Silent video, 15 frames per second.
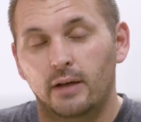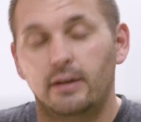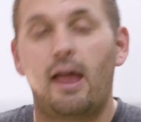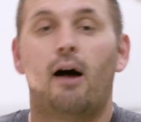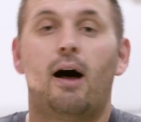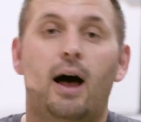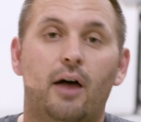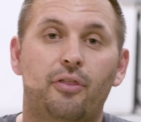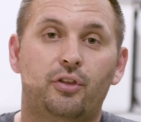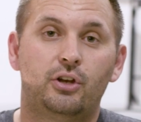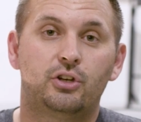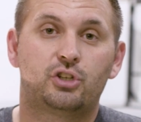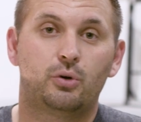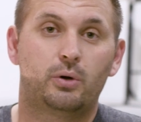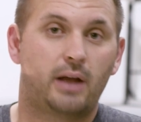Now
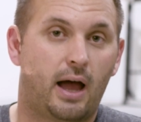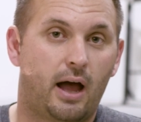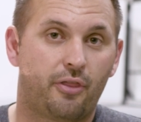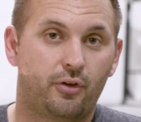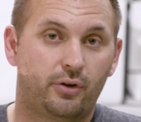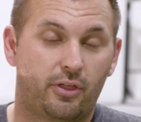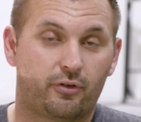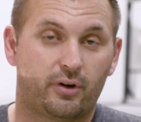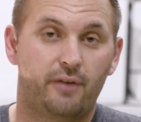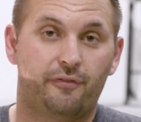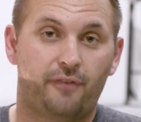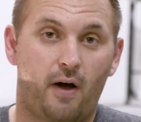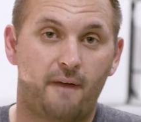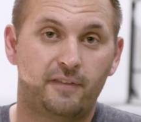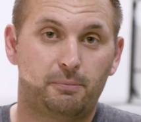R32 and R33
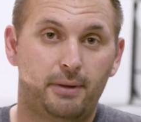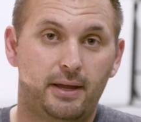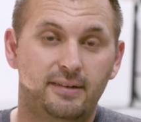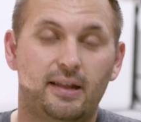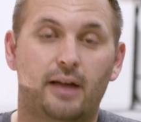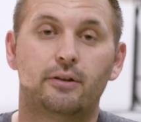5-speeds